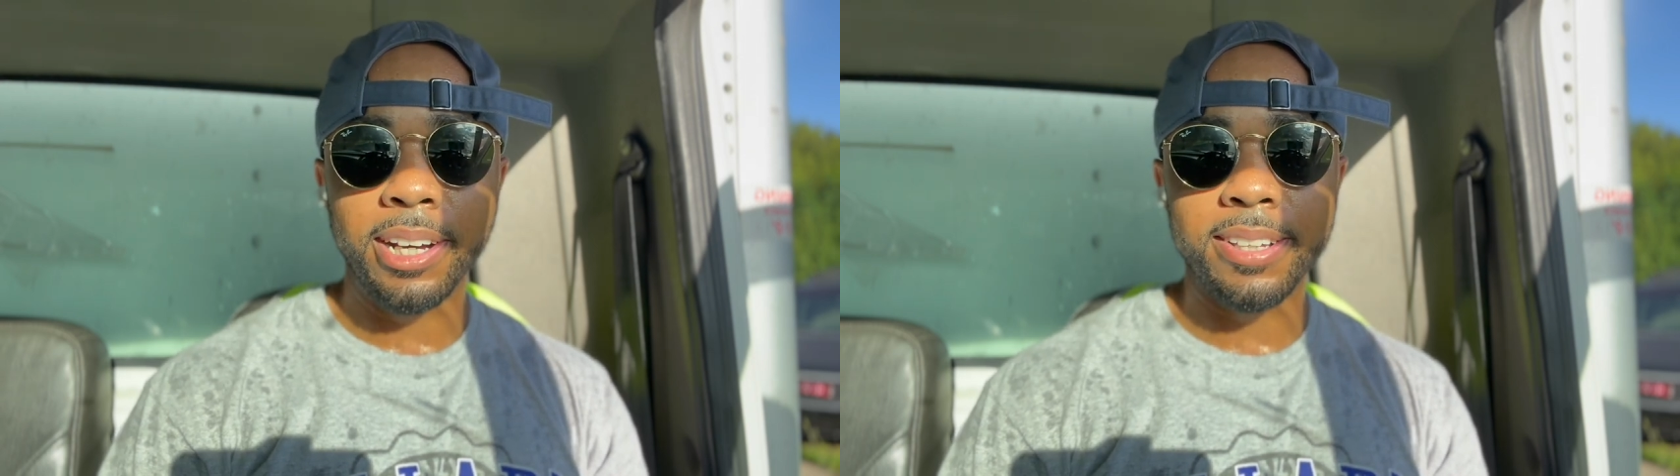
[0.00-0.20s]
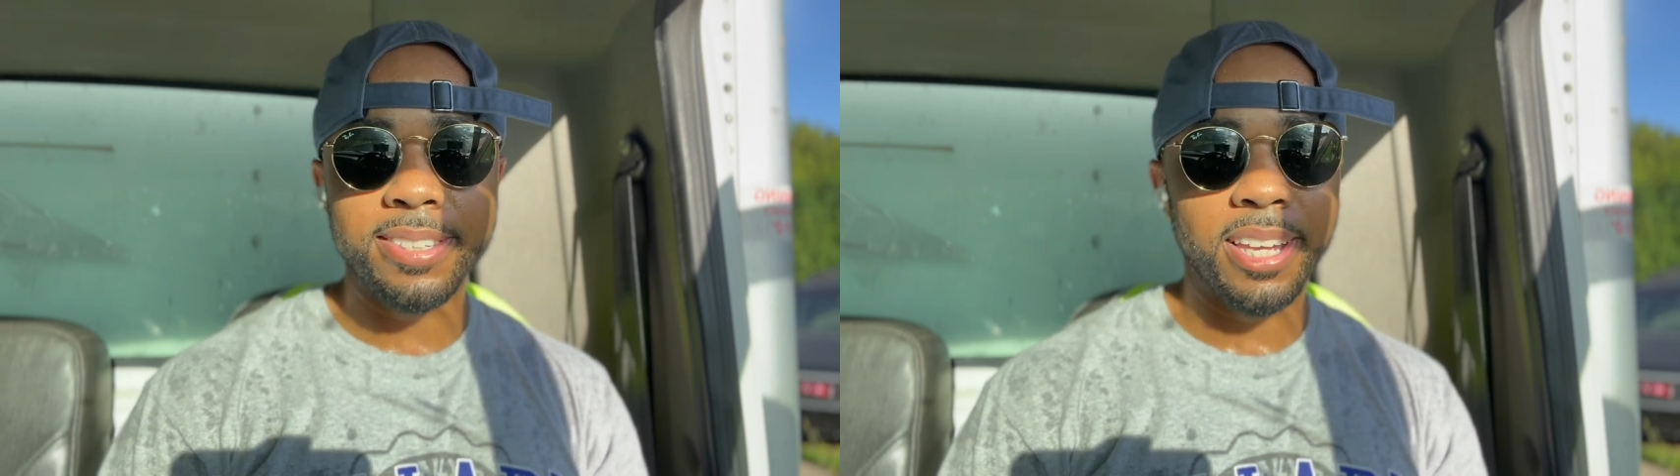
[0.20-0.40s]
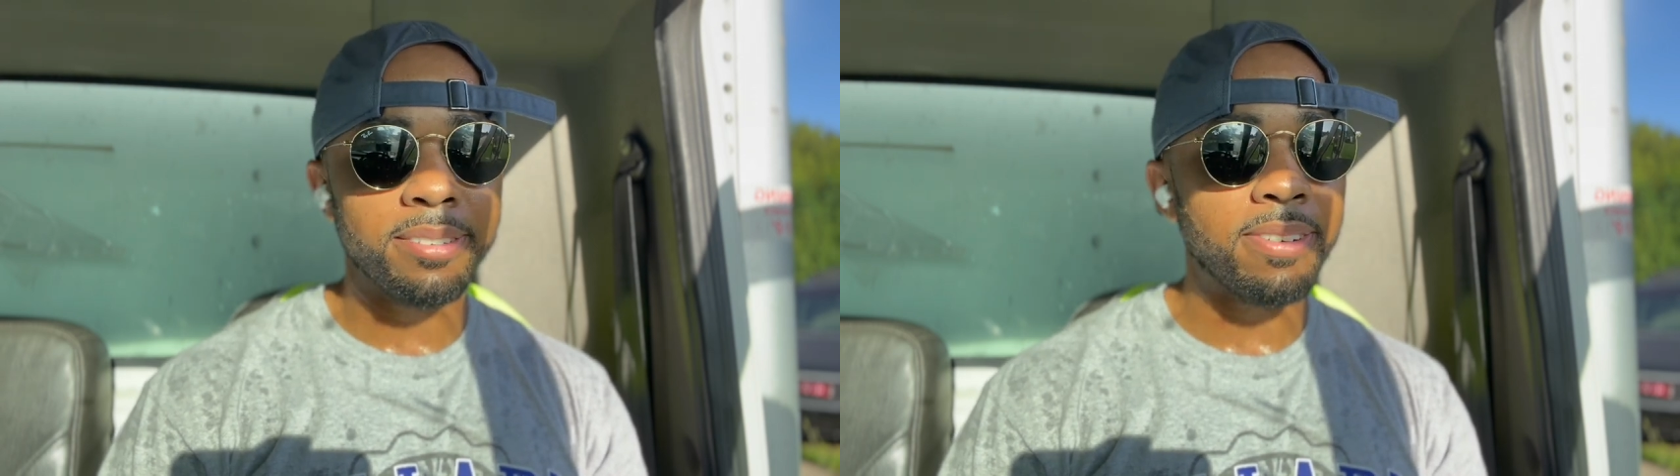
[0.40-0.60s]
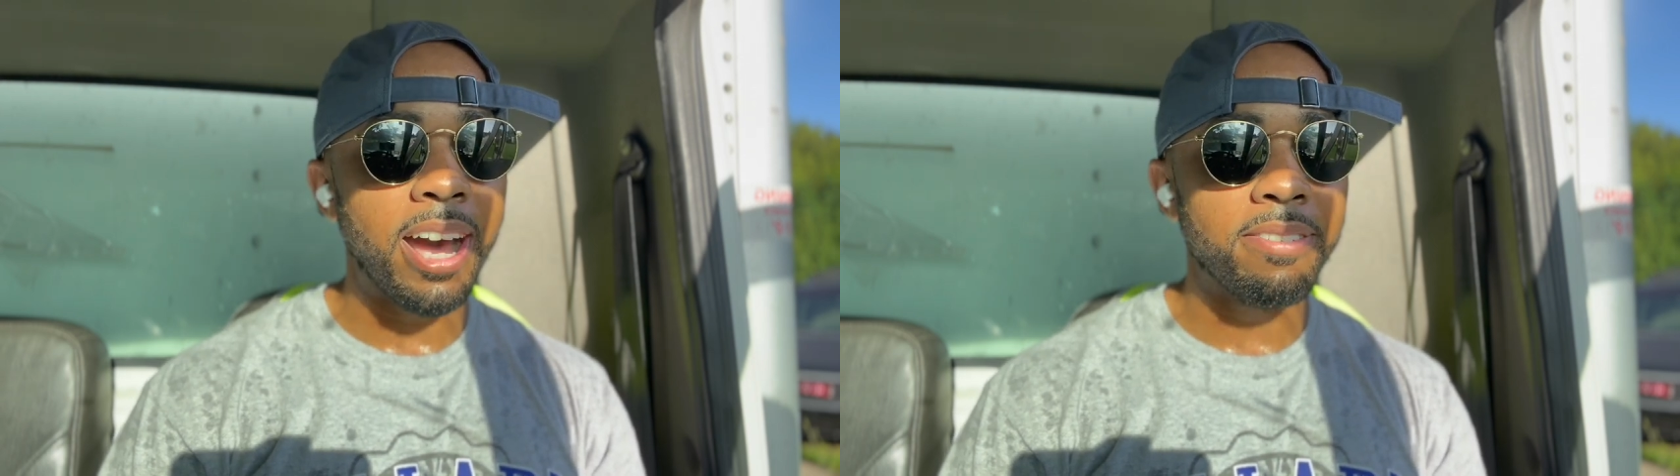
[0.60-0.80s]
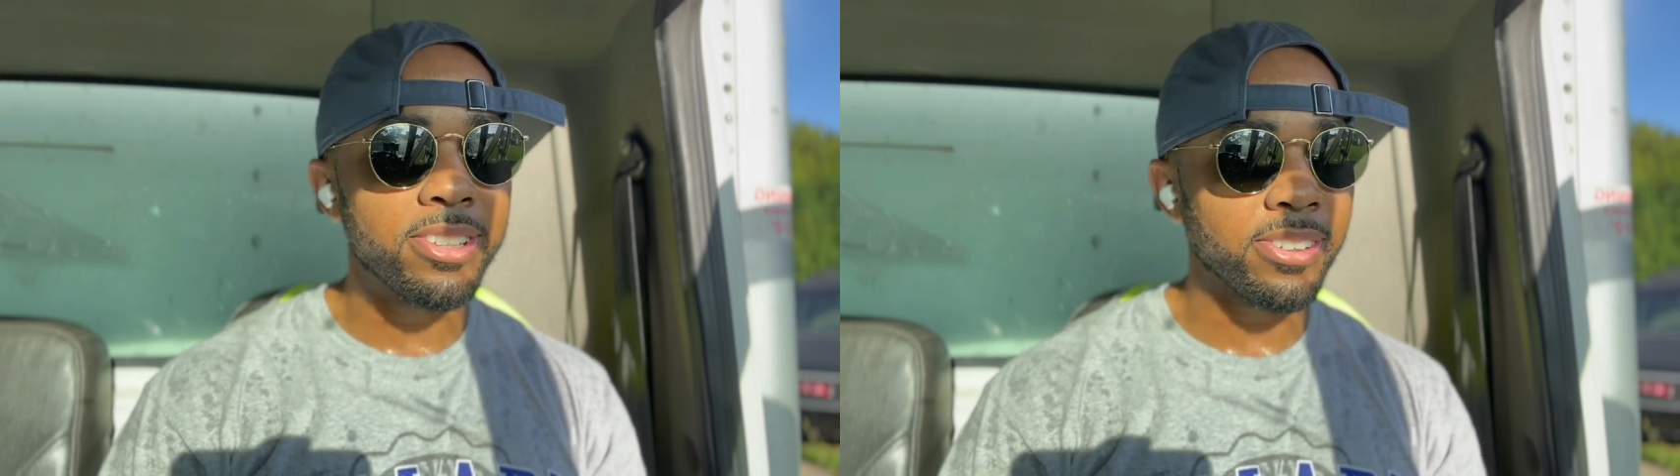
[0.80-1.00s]
say,
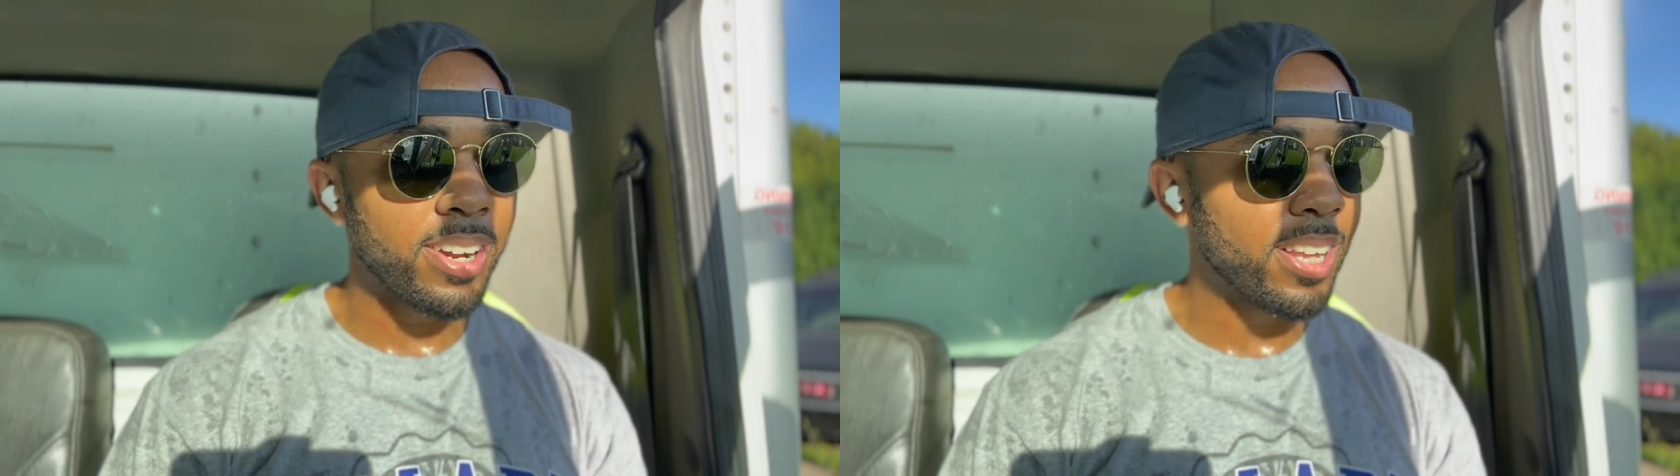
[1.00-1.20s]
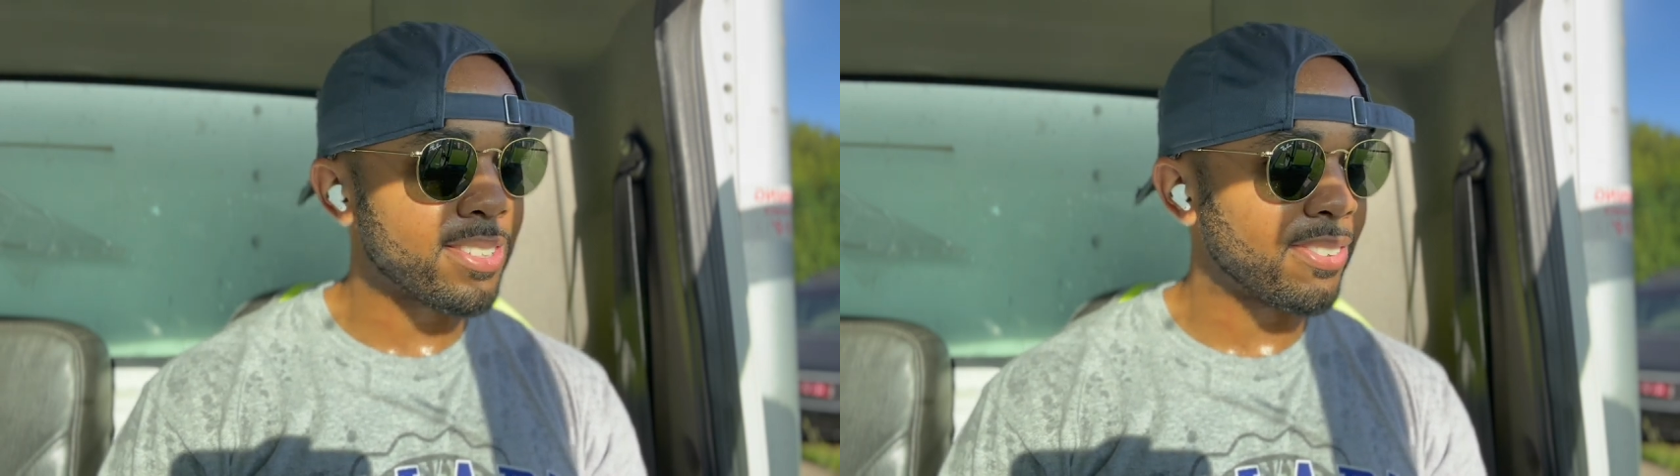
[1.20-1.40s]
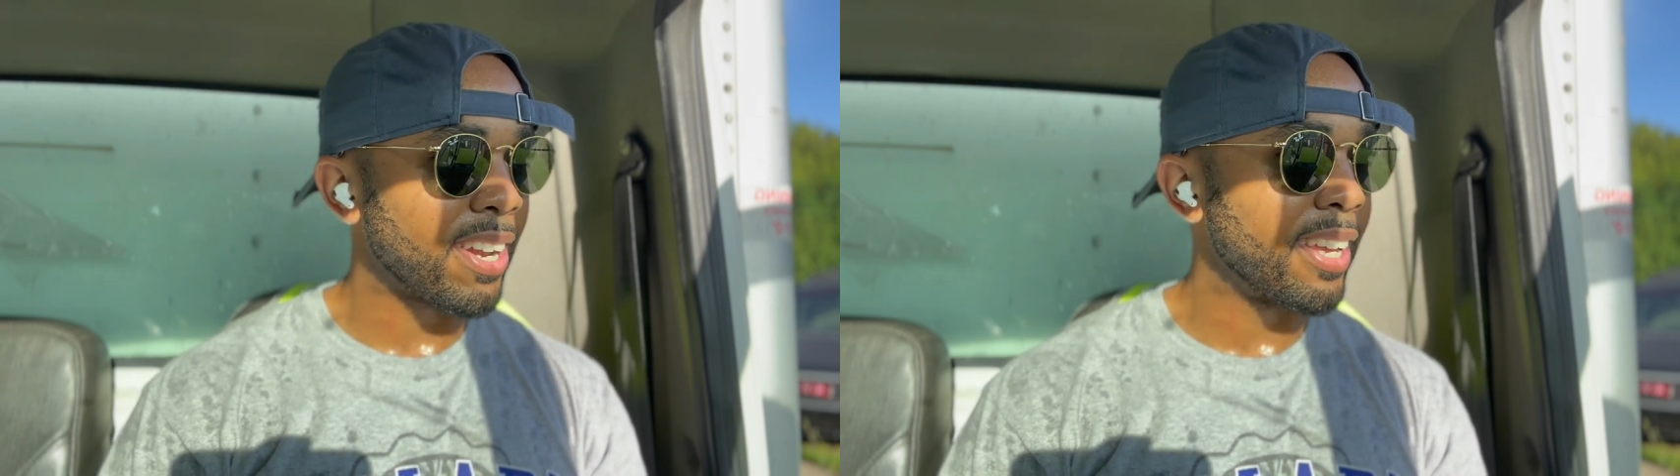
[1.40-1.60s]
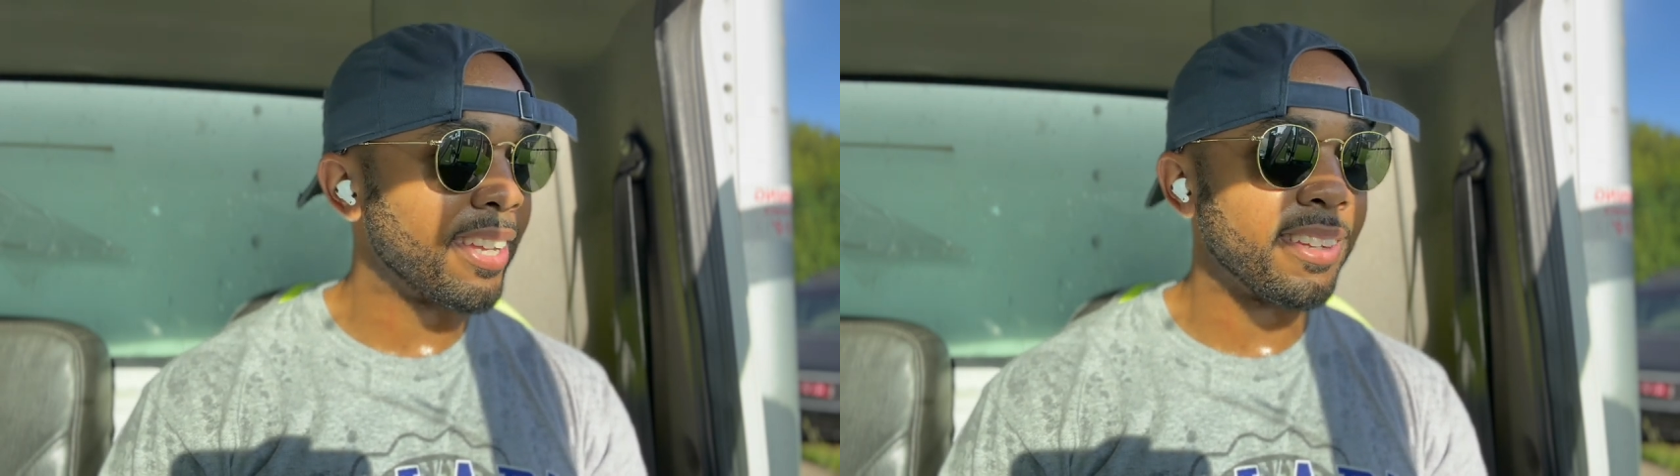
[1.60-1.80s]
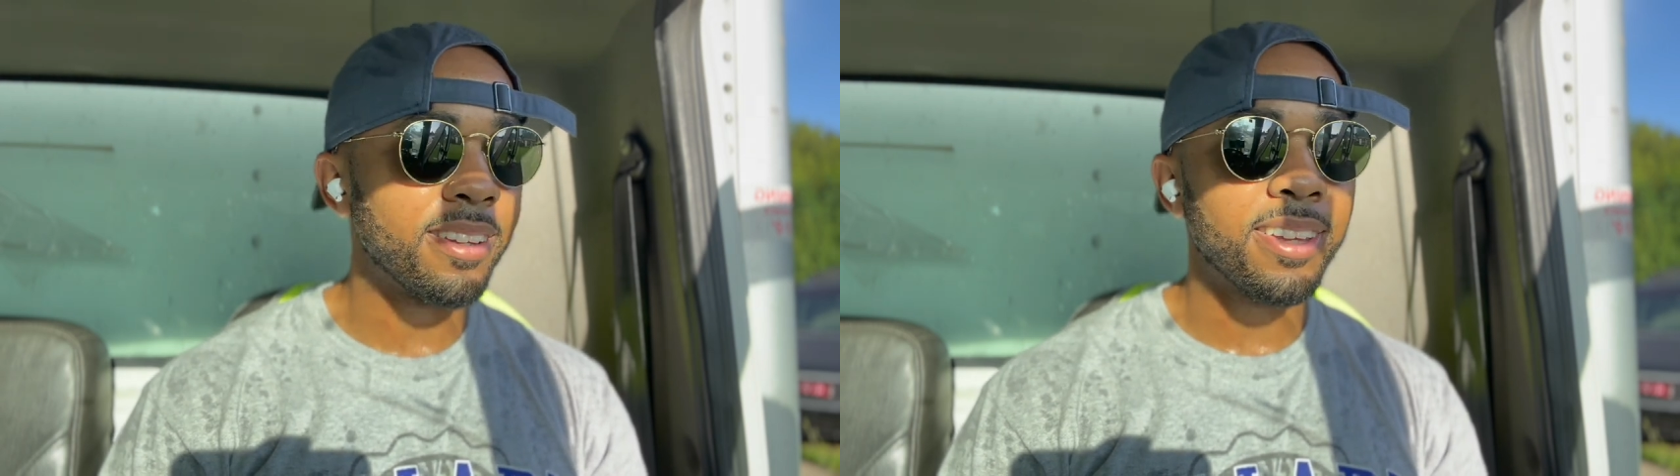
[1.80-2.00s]
$500 when I hit